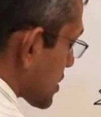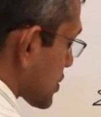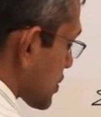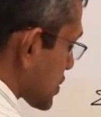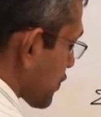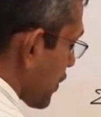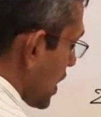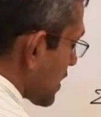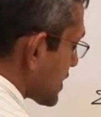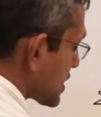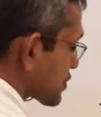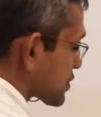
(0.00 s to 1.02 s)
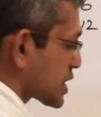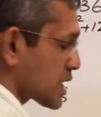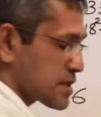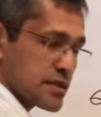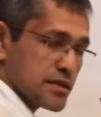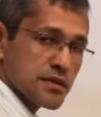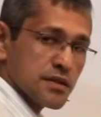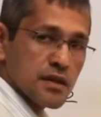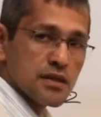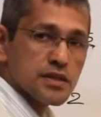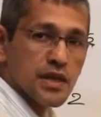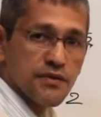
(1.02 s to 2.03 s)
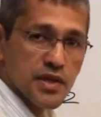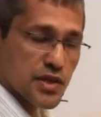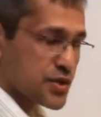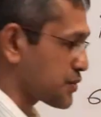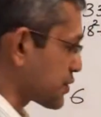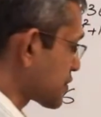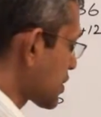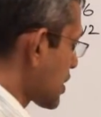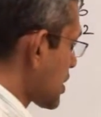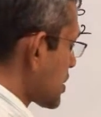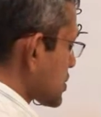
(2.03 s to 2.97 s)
So 12 into 6, 72.